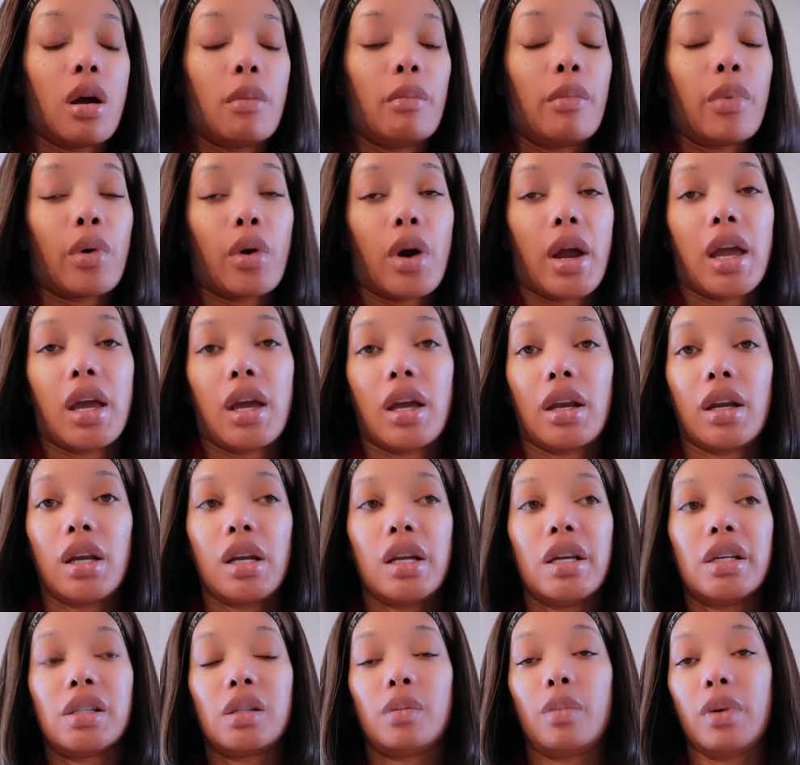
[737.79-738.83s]
brand and
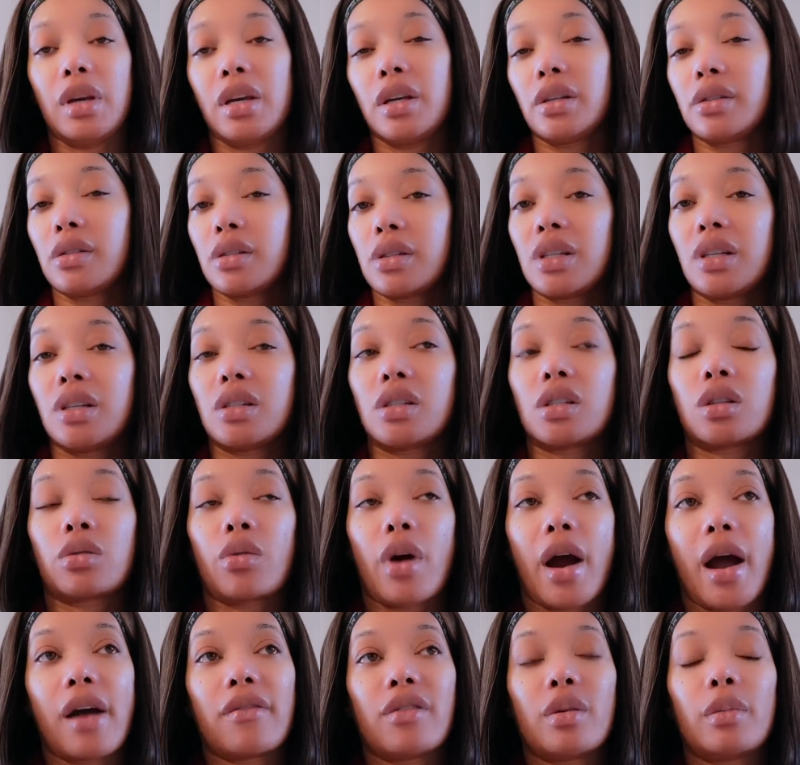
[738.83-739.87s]
his business is
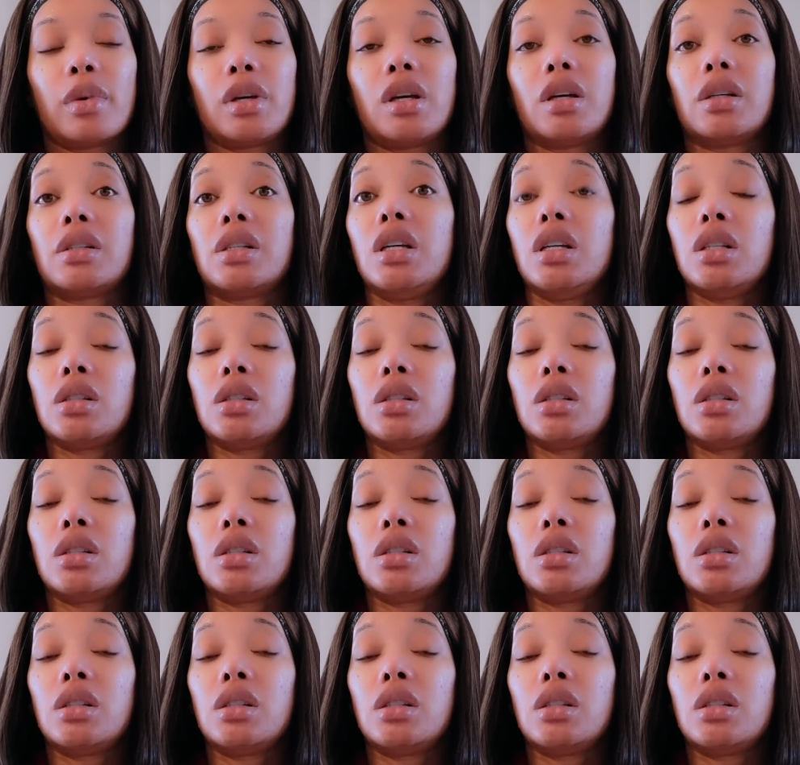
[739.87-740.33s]
thriving because he